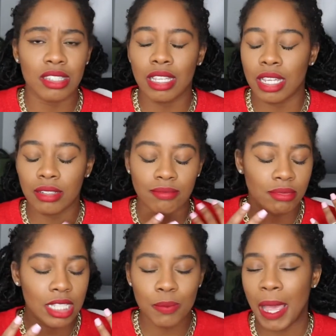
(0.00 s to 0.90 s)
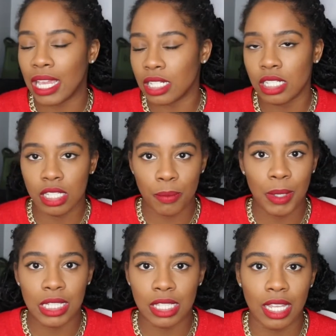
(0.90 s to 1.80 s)
They, this bag is just
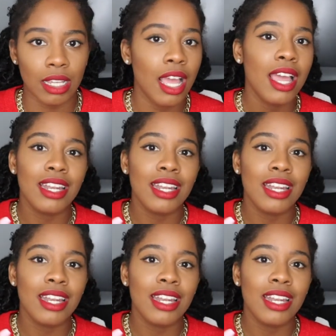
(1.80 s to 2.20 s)
amazing.